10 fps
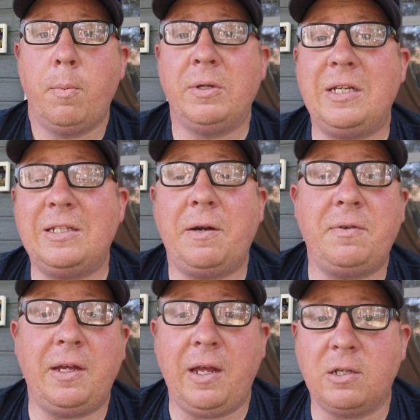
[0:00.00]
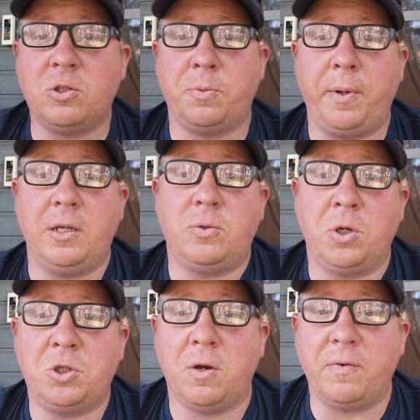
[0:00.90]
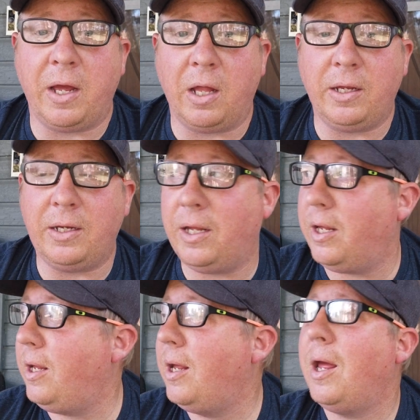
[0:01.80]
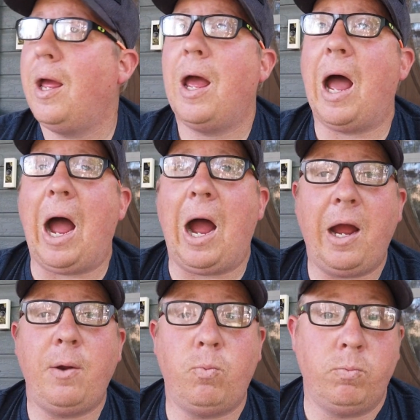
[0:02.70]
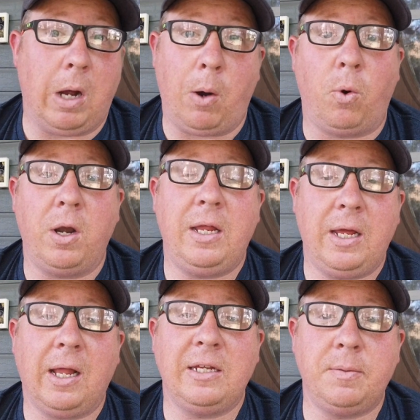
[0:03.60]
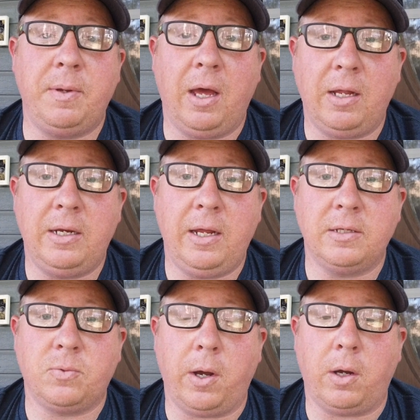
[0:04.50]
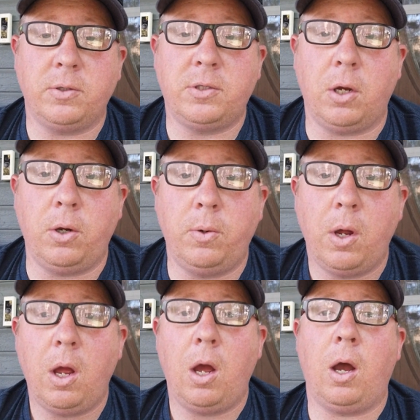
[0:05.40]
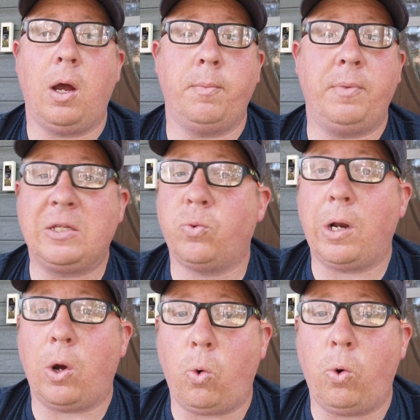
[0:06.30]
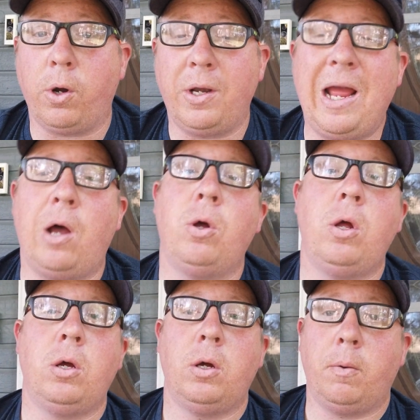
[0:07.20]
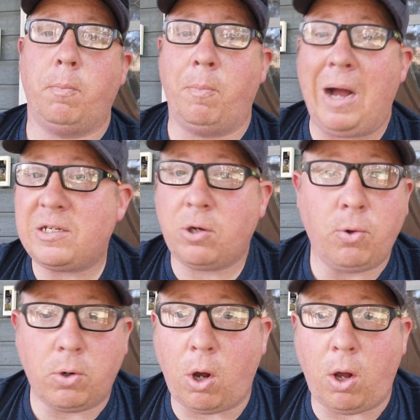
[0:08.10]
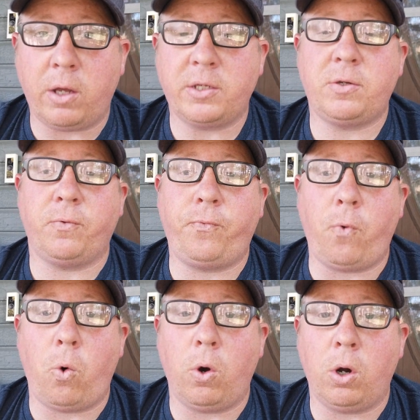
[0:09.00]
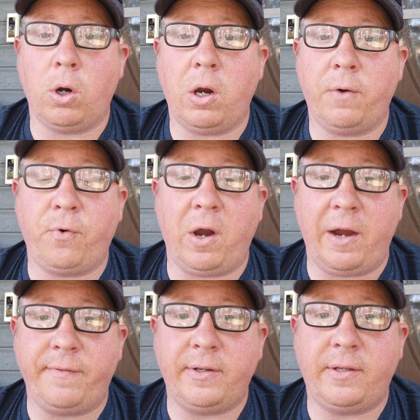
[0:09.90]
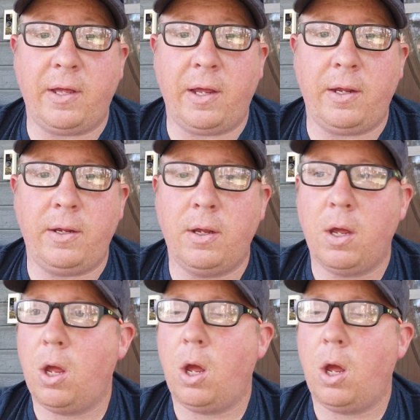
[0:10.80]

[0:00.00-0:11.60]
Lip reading: But since everything else was being switched over to LED, I wanted the headlights to be LED as well. So that's what I ordered. Now, my total cost for everything,